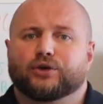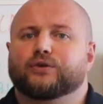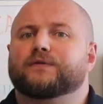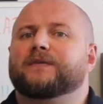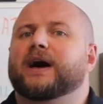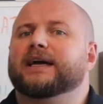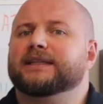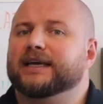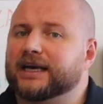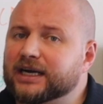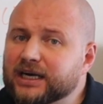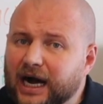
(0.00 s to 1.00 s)
you find
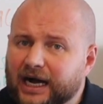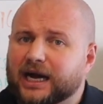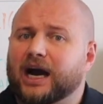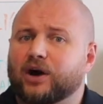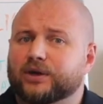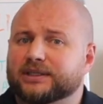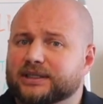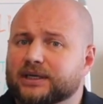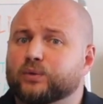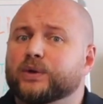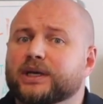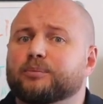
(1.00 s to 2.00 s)
that a lockout is
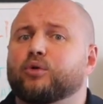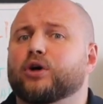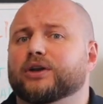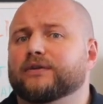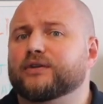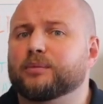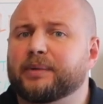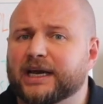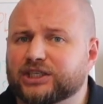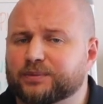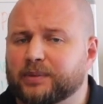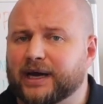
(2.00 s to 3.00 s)
a weak point of your
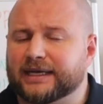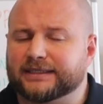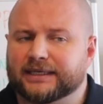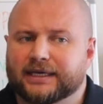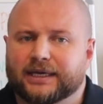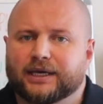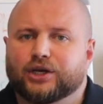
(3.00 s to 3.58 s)
bench press,